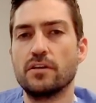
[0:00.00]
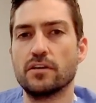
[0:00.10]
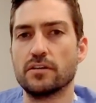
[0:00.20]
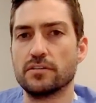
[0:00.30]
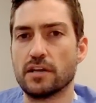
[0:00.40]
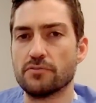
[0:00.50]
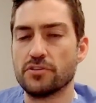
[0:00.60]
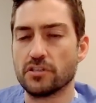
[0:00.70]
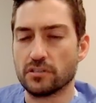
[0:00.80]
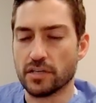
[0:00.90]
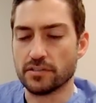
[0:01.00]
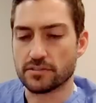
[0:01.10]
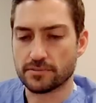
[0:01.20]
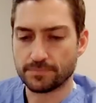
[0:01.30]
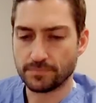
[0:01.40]
uh,
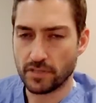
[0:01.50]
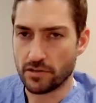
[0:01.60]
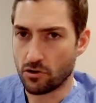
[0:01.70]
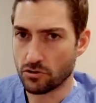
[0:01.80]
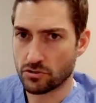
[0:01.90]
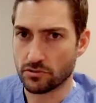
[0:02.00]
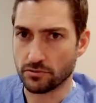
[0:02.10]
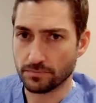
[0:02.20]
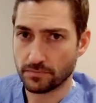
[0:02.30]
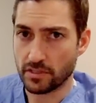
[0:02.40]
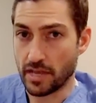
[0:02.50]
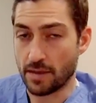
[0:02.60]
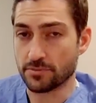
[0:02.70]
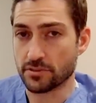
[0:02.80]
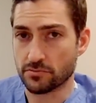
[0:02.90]
diverticulitis, and also the
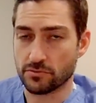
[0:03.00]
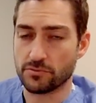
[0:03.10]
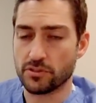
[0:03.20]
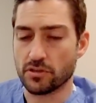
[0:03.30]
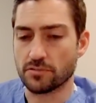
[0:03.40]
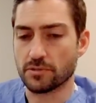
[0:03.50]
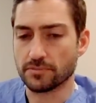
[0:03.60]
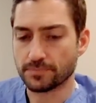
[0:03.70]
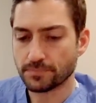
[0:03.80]
abscess, which we talked about